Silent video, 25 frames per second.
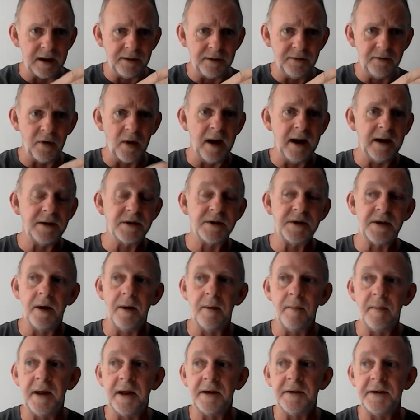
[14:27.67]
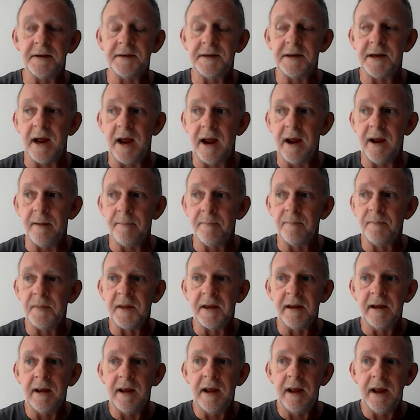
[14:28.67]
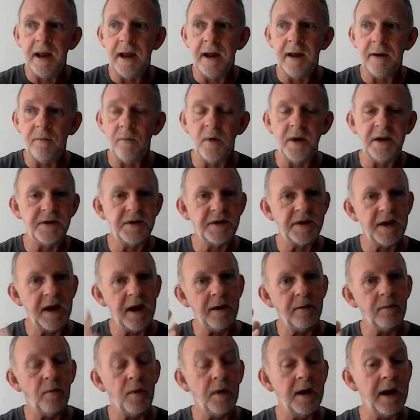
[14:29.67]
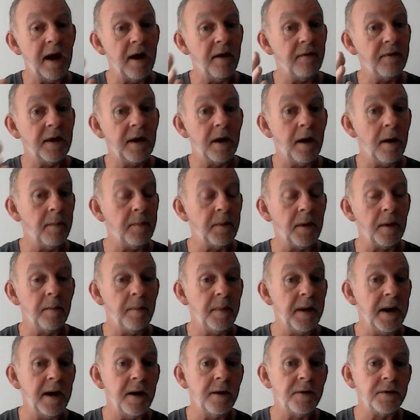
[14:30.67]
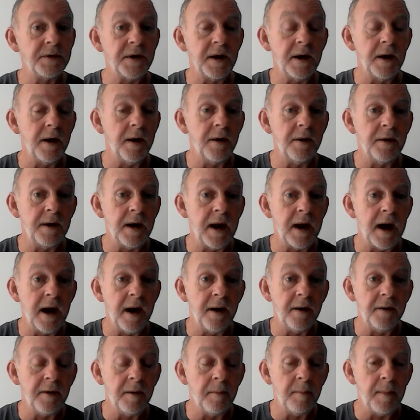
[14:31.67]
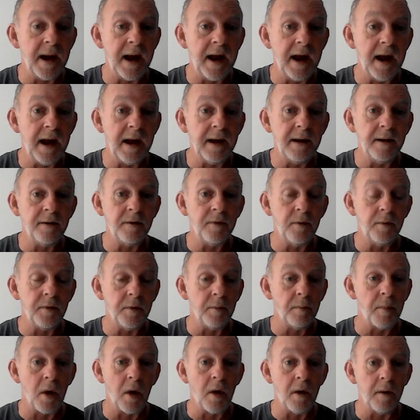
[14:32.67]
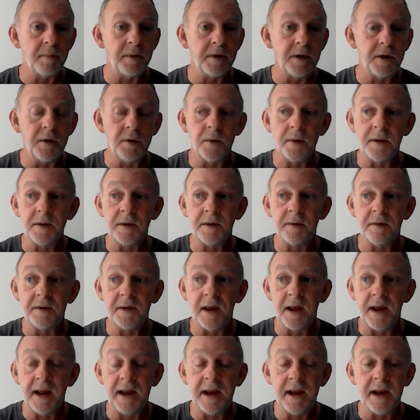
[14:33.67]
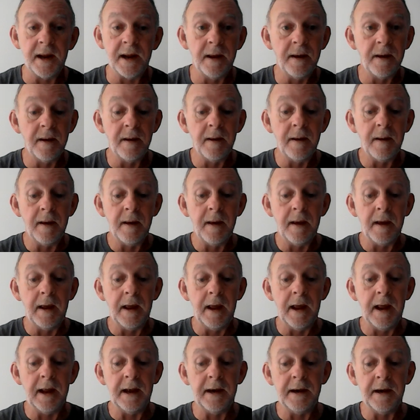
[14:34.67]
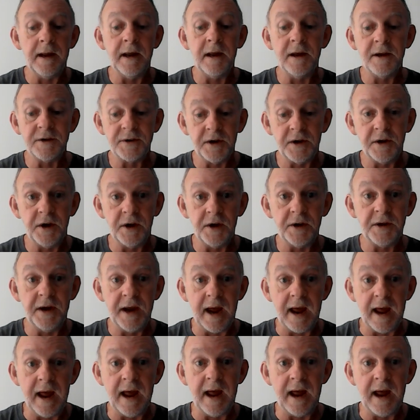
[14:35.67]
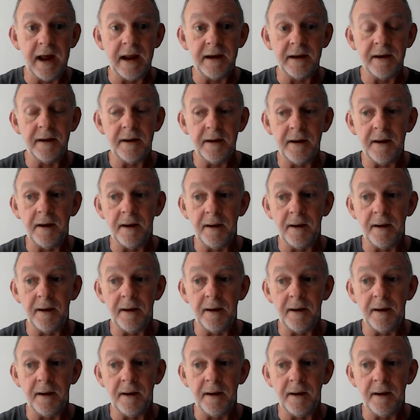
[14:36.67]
drank some at the time, and we'd sit and we'd have a couple of beers here and there in the back, do the barbecuing thing, and he's a good guy. And